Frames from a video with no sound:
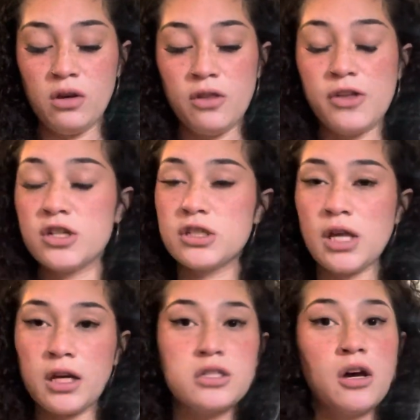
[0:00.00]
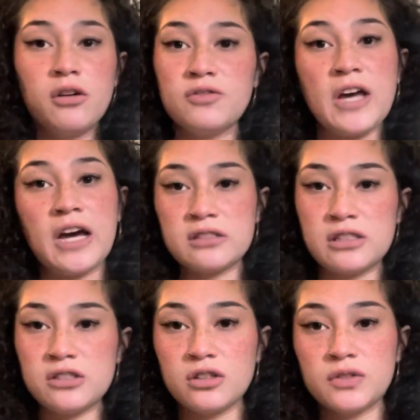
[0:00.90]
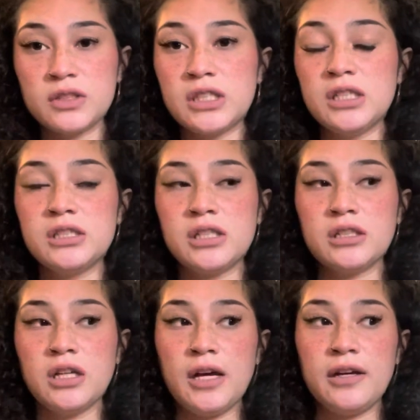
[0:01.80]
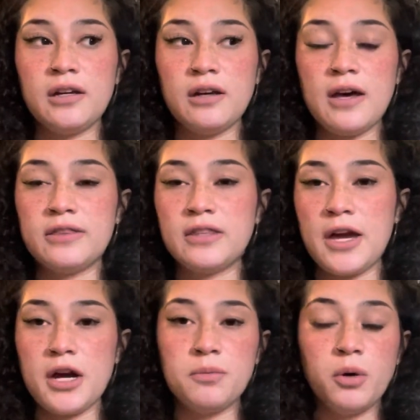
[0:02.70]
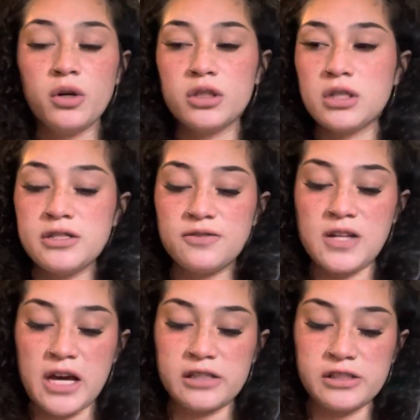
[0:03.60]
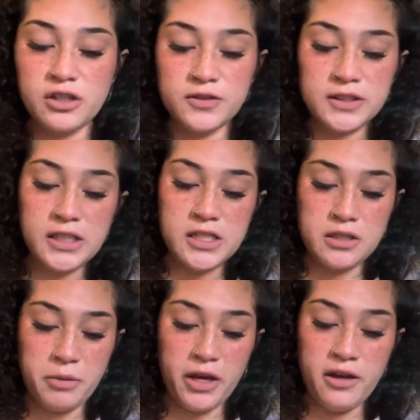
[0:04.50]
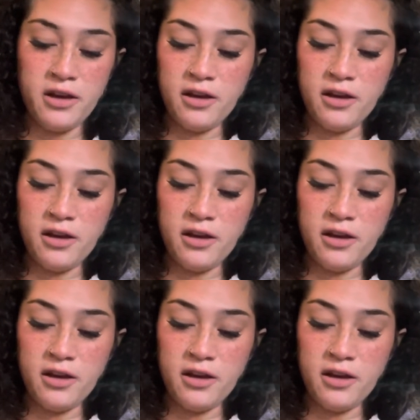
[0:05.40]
there's like a ton of taxi services, and like at the airport tons of taxi services, but